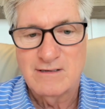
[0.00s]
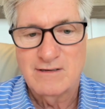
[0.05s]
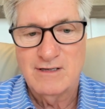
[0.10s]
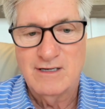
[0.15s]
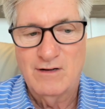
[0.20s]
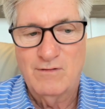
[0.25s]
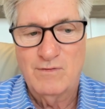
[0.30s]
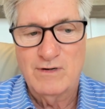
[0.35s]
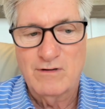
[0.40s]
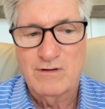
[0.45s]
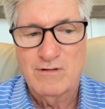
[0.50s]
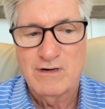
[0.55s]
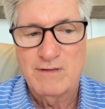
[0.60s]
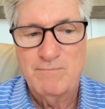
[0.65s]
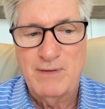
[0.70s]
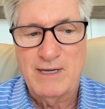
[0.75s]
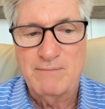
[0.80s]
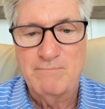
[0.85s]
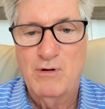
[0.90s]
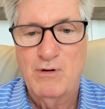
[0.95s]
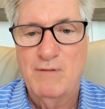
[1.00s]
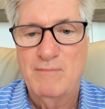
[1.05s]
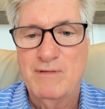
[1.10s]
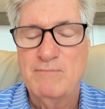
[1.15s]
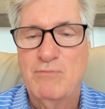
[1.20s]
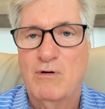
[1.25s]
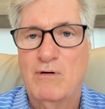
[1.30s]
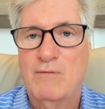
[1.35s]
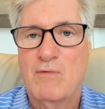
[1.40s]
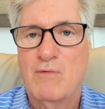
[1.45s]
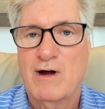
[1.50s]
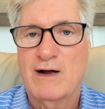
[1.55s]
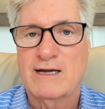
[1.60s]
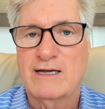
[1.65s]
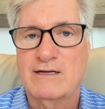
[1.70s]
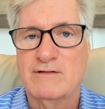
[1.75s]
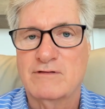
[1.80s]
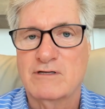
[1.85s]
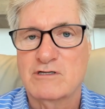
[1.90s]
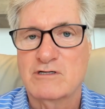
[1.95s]
you know, when you're in a big booming bull
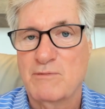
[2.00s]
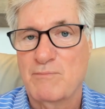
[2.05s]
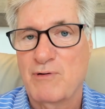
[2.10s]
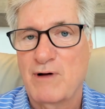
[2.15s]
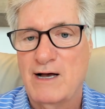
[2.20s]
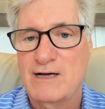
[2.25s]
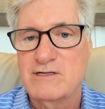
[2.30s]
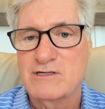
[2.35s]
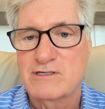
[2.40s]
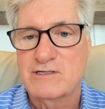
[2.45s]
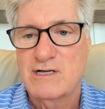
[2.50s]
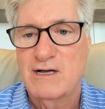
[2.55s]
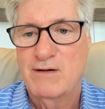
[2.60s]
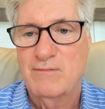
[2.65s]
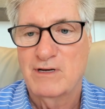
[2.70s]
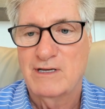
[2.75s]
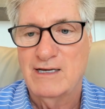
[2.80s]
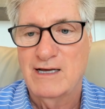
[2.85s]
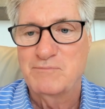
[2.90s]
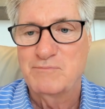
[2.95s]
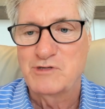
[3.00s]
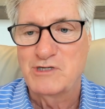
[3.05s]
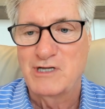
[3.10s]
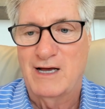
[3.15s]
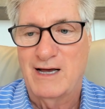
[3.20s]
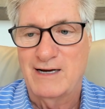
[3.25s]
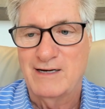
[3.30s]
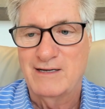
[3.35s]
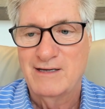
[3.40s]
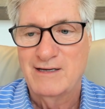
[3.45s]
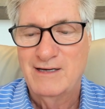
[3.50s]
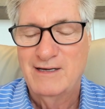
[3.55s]
market, the surprises come on the upside.